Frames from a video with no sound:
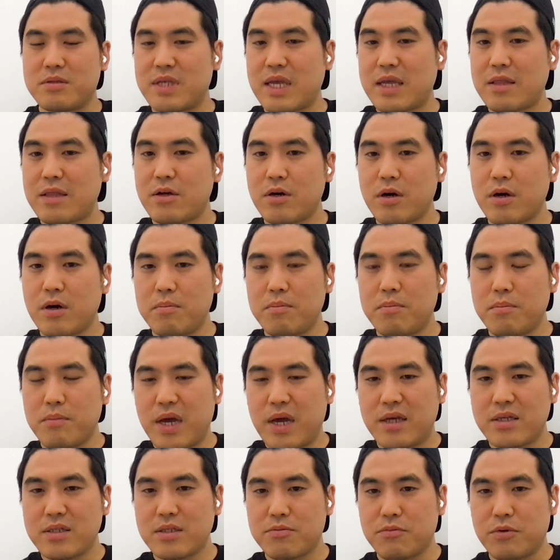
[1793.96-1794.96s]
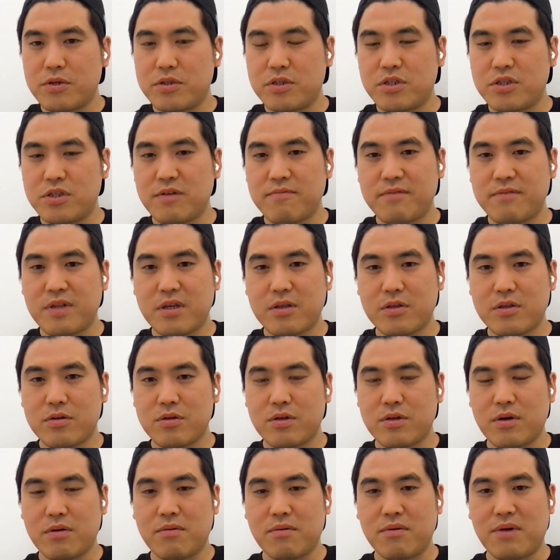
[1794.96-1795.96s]
center of mass was shifting to
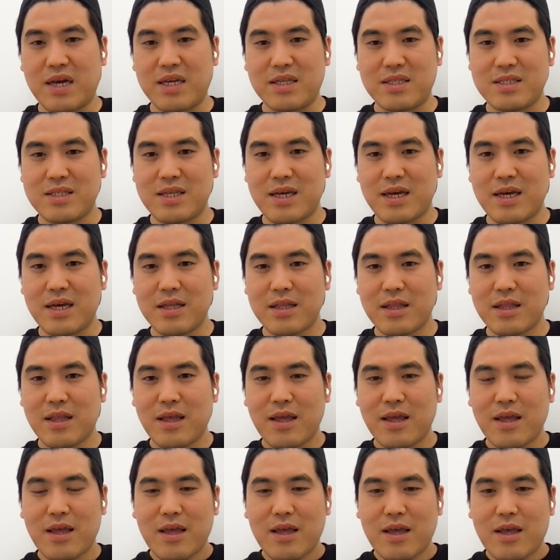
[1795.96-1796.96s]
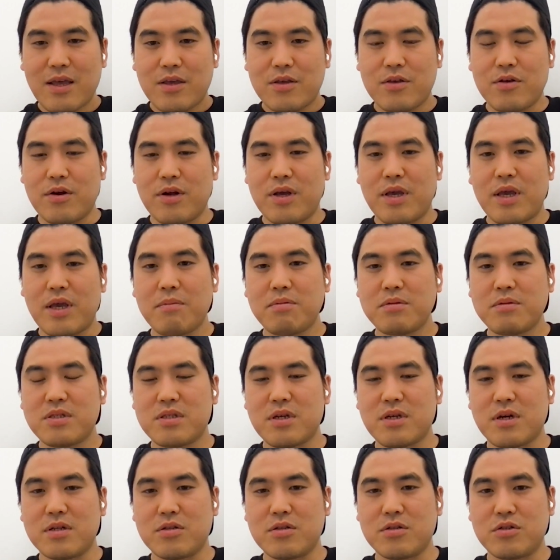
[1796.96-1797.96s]
the right side, your hips
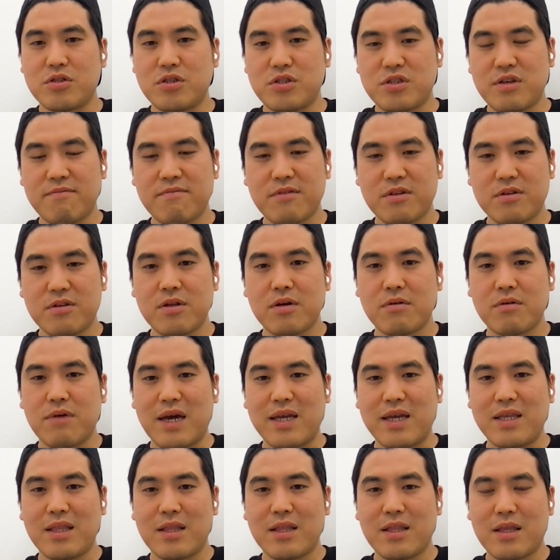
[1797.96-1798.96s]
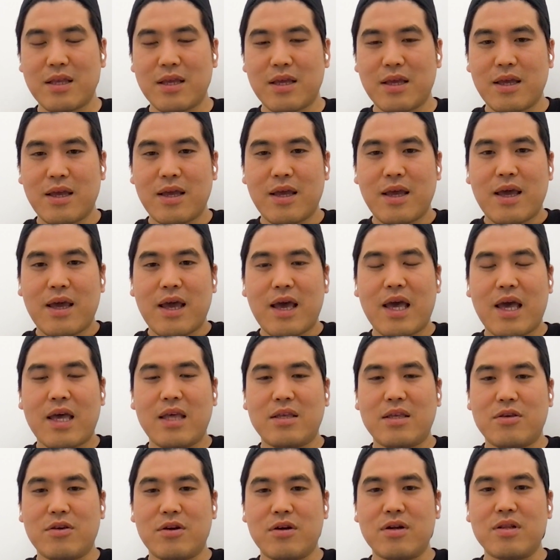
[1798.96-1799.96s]
started to shift to the right and
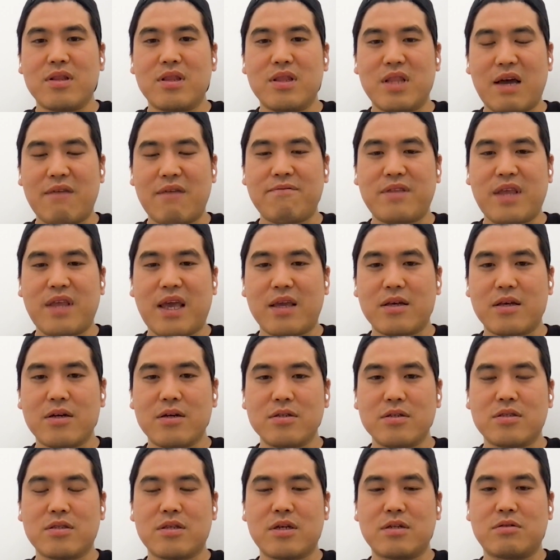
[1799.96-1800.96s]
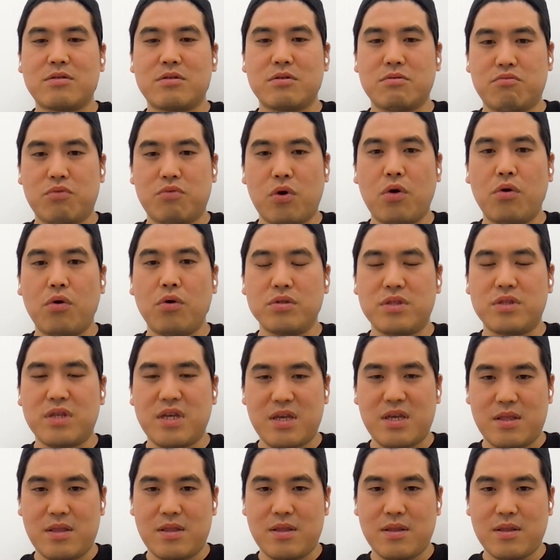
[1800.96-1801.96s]
your left ankle started to roll
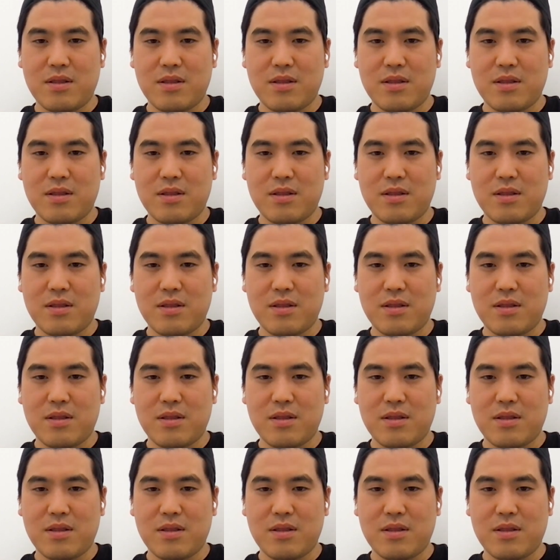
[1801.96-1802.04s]
in.